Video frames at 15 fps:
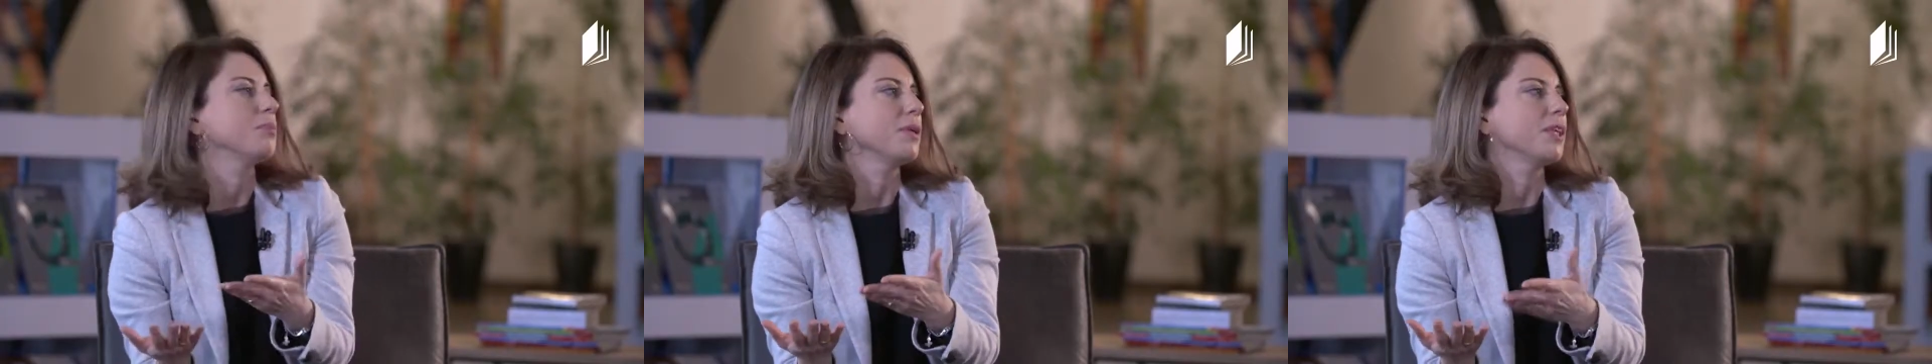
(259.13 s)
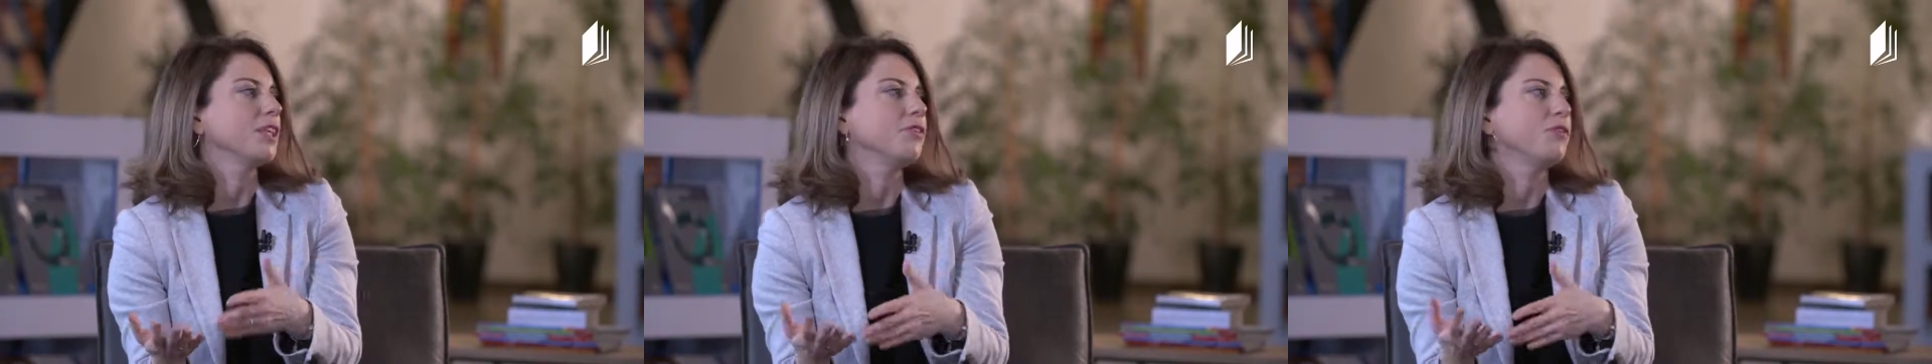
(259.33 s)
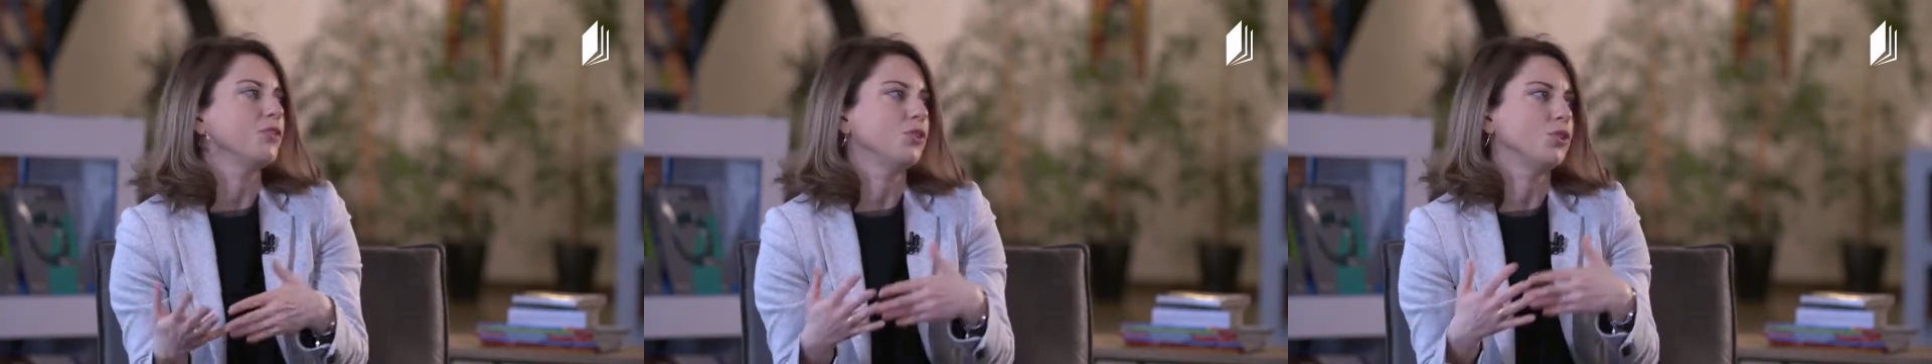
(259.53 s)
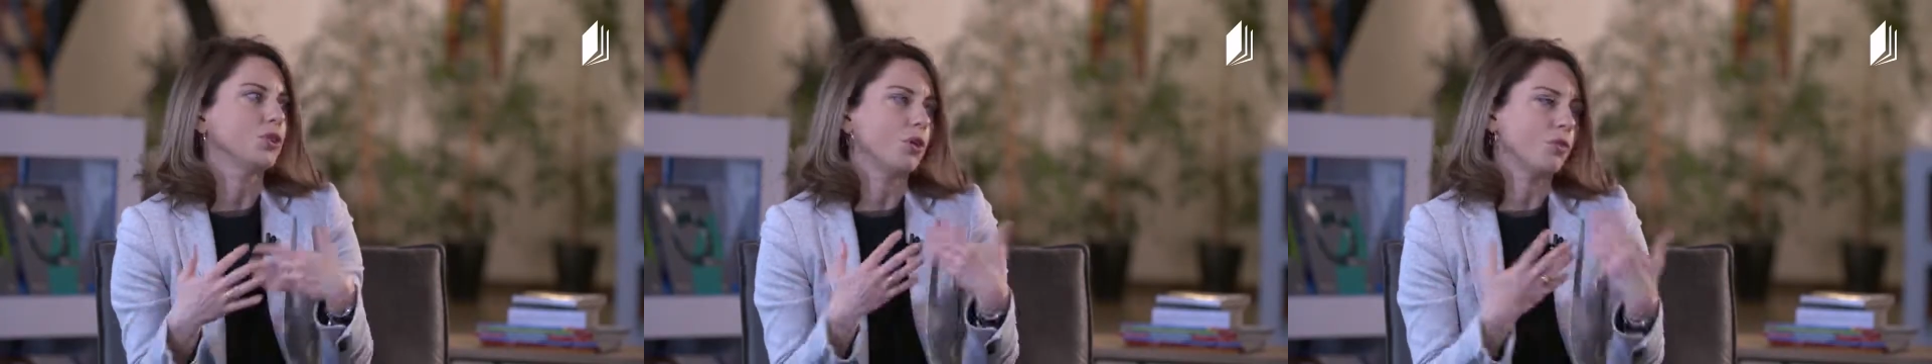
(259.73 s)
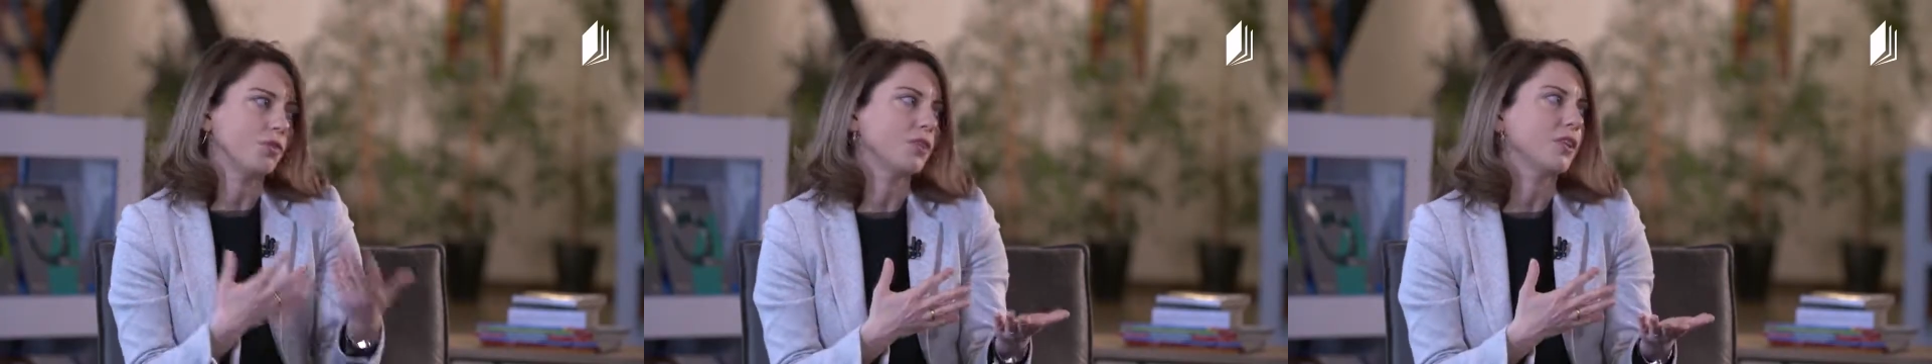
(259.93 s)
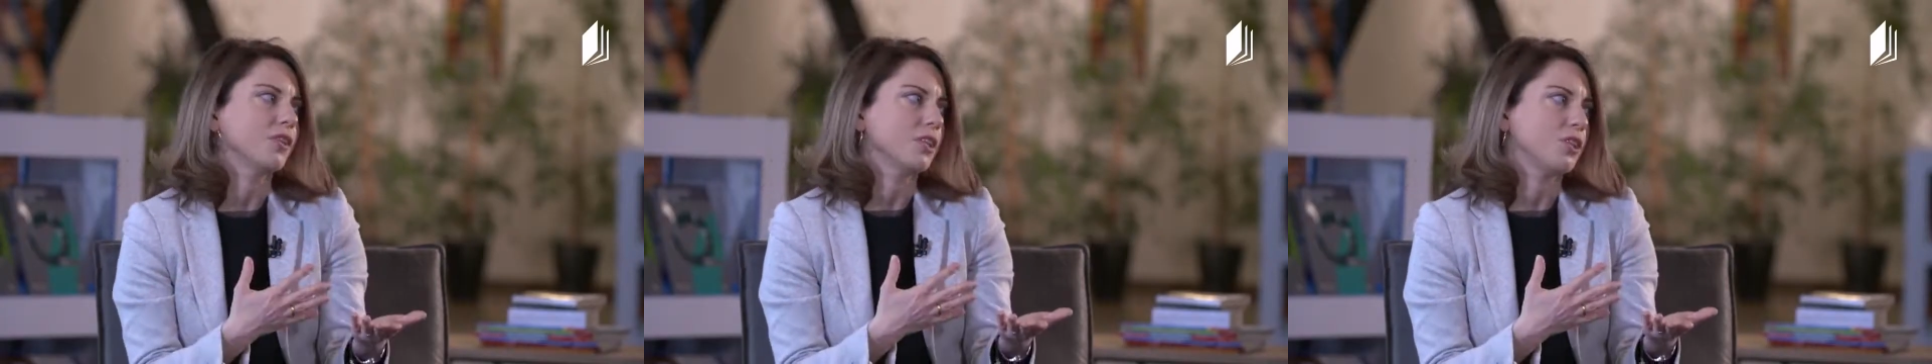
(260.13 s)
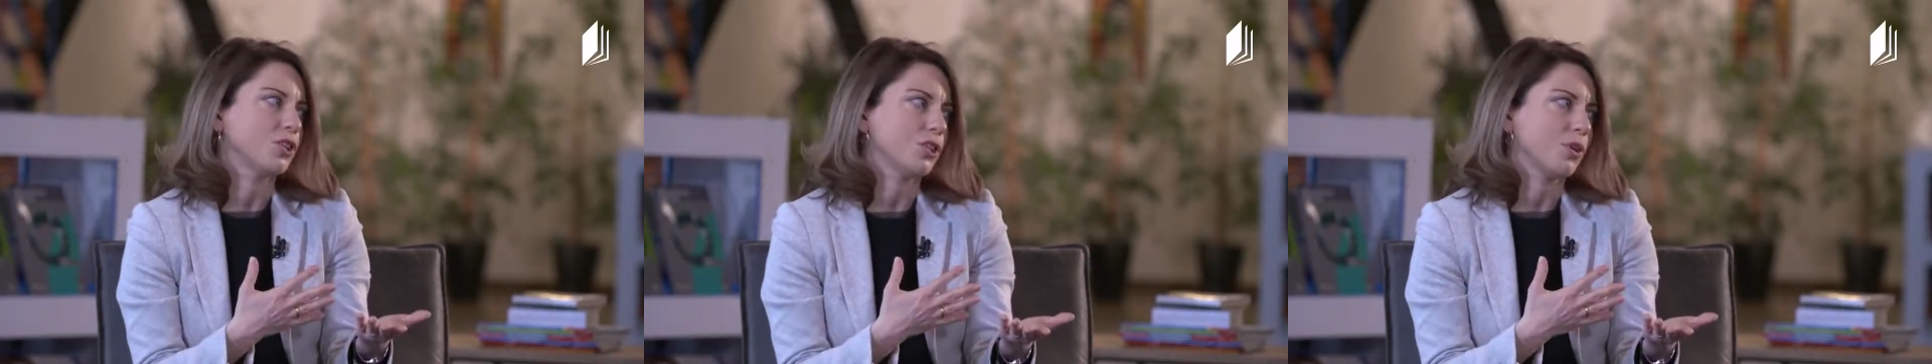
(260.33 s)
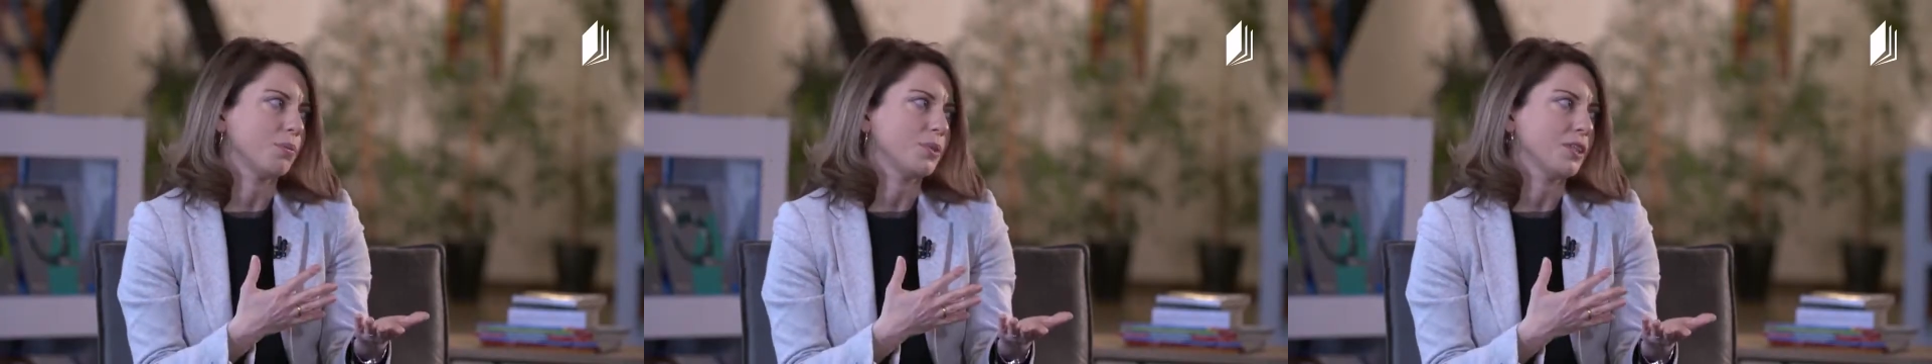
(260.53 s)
but if you don't feel this job